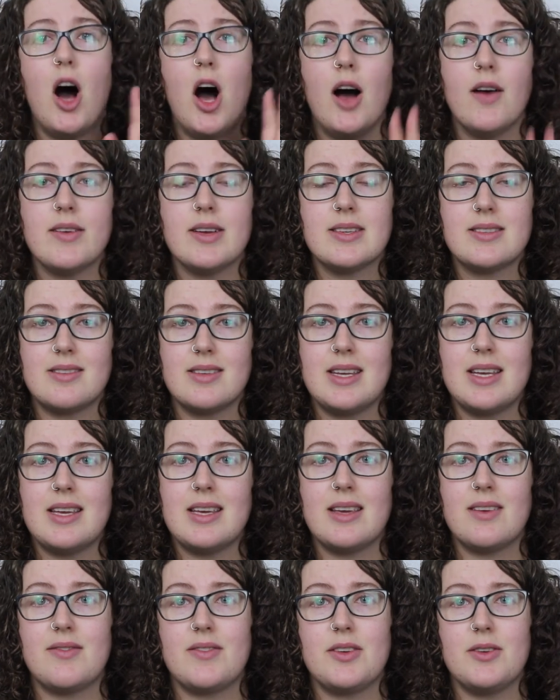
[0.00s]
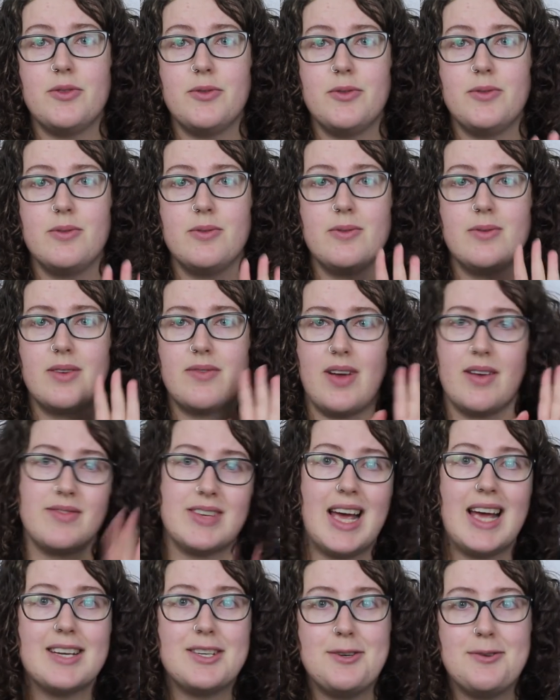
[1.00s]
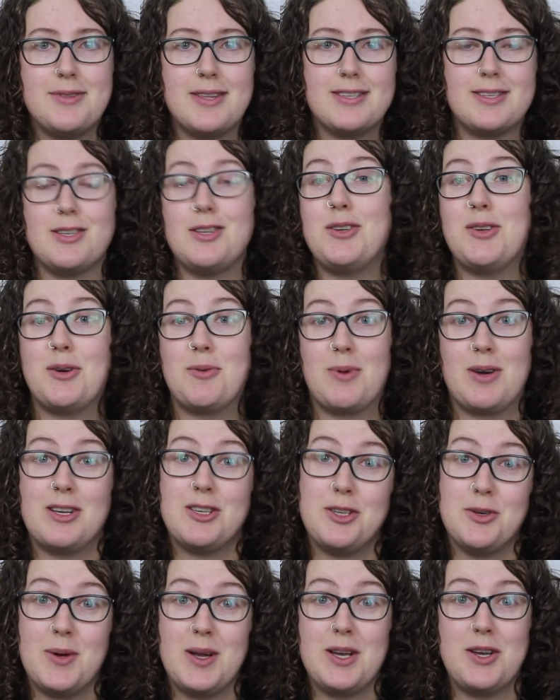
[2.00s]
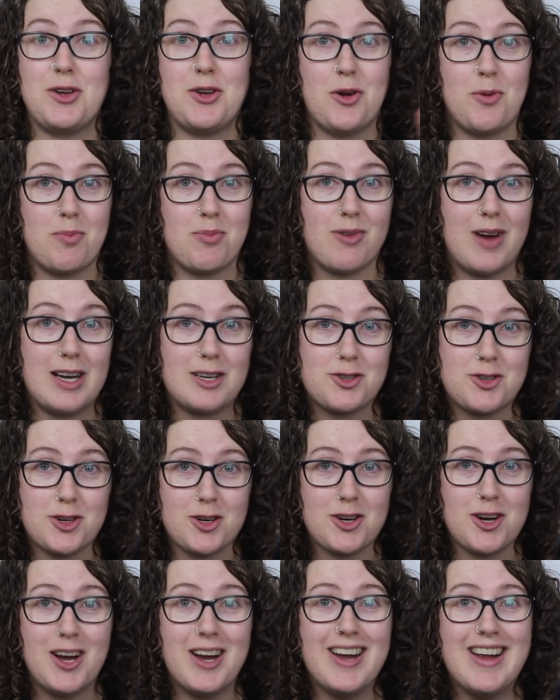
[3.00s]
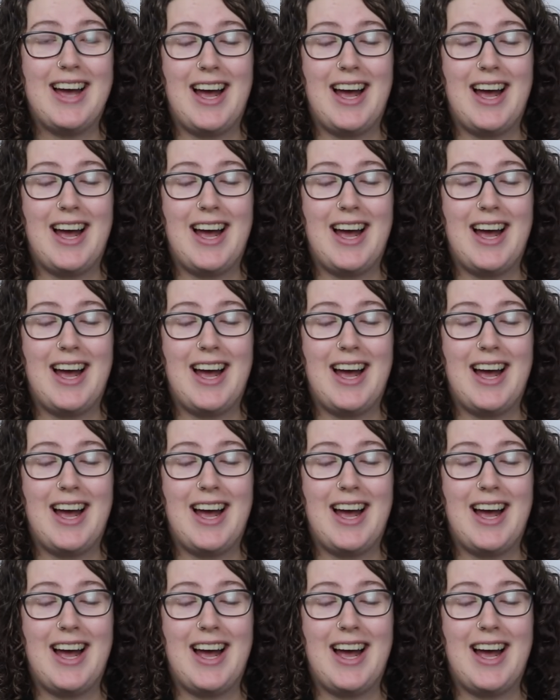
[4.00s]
Obviously, if I've tagged you in this and you don't want to do it, no pressure.